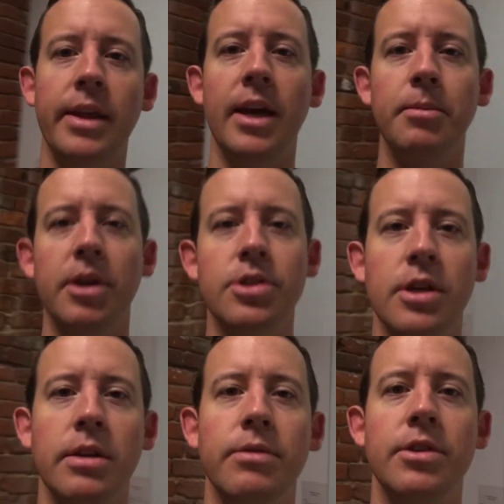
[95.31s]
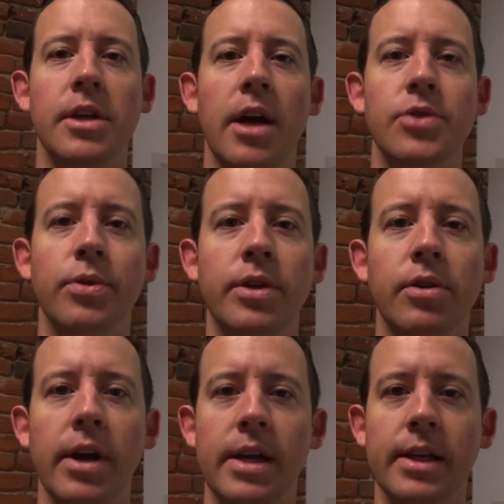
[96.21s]
the animation and the design is really
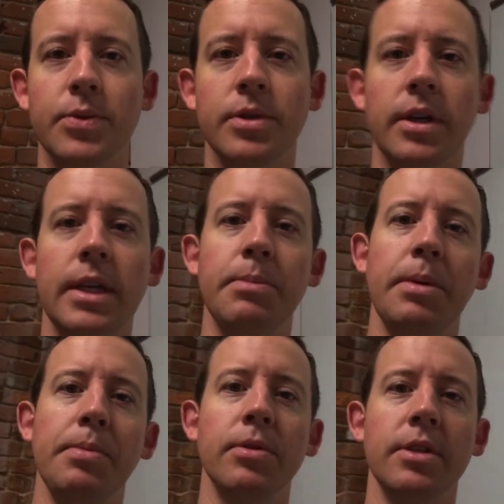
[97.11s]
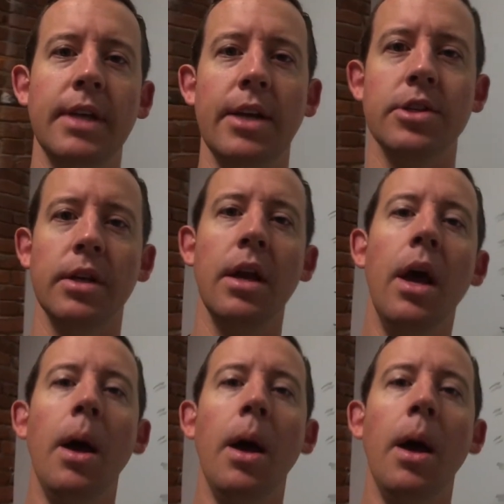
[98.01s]
great and that's what's going to keep people's attention.